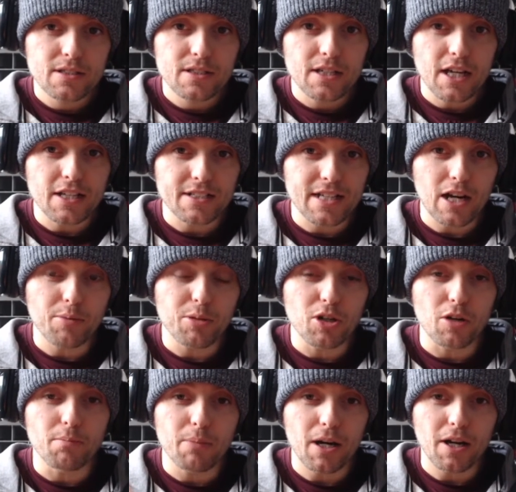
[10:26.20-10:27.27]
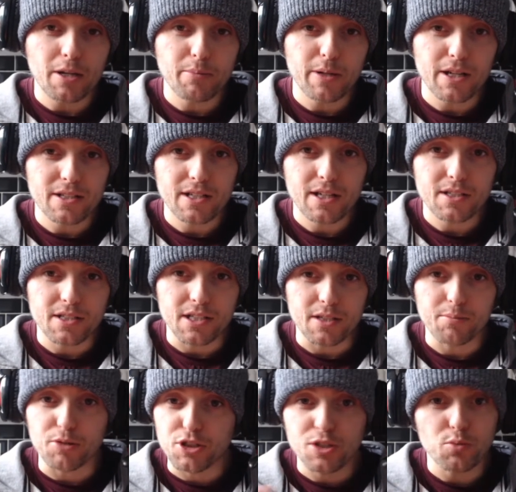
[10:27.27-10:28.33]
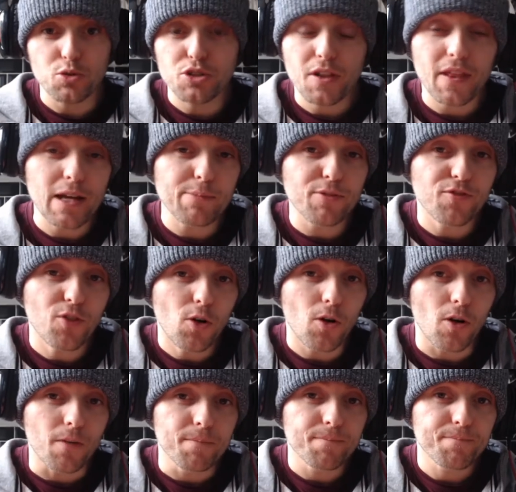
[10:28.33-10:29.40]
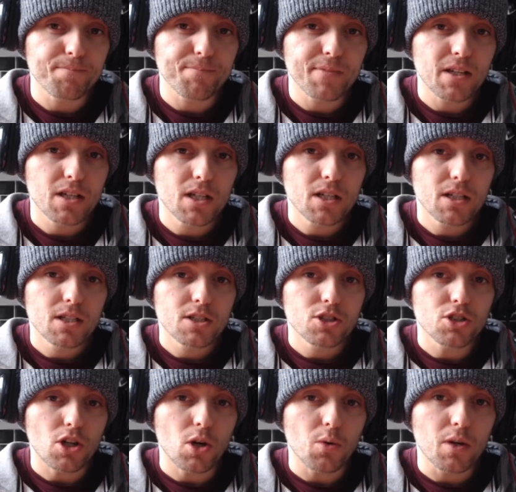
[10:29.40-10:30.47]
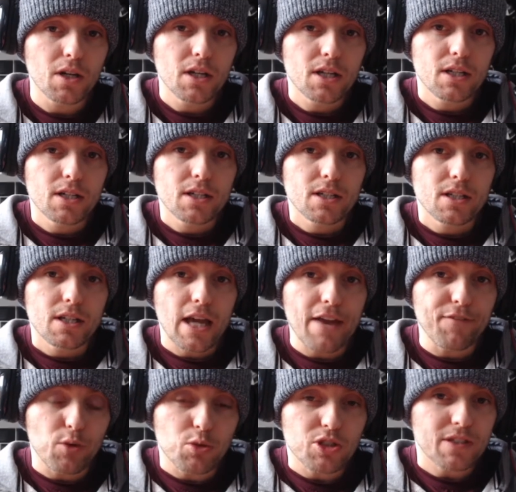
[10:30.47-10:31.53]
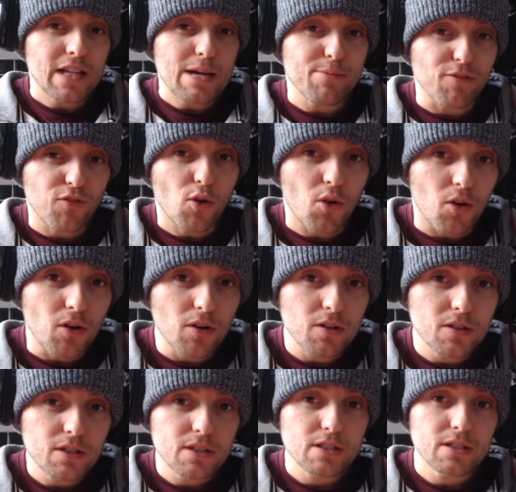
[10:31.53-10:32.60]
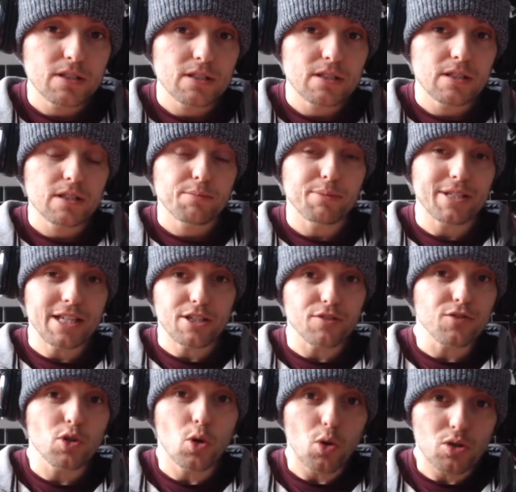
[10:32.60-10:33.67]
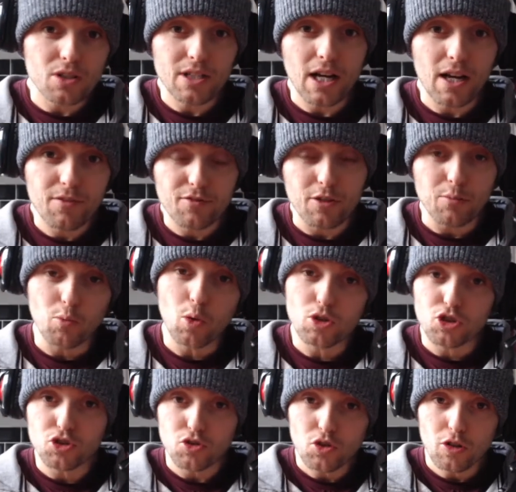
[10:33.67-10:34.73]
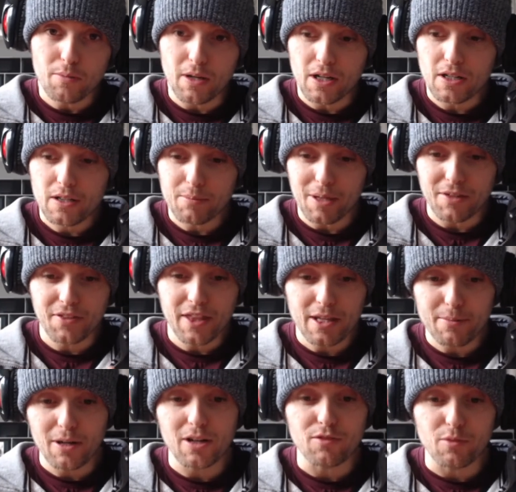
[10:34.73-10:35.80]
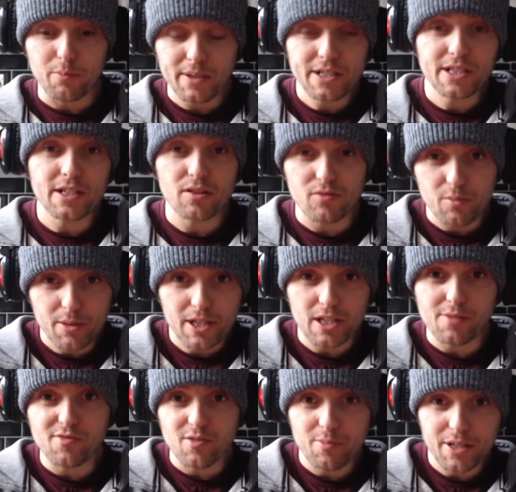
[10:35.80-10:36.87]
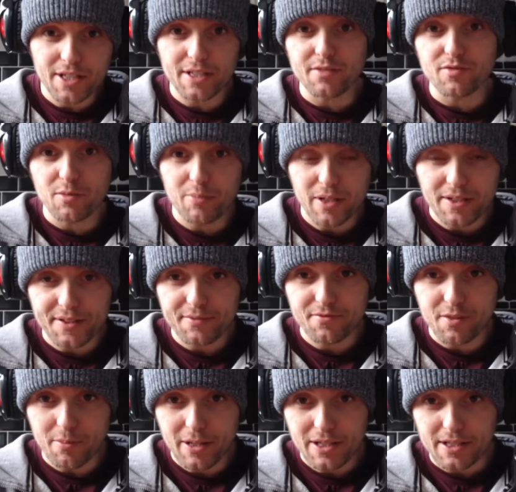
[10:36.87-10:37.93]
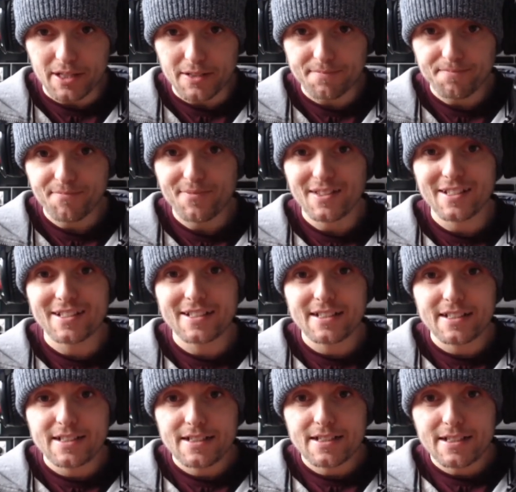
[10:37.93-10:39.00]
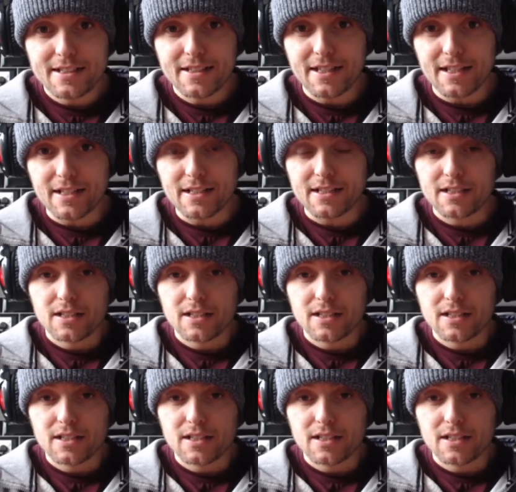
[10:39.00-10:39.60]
has now become part of your personality because it wasn't there before. So if it wasn't there before, but yet you've caused that from one trauma by thinking about it repeatedly, then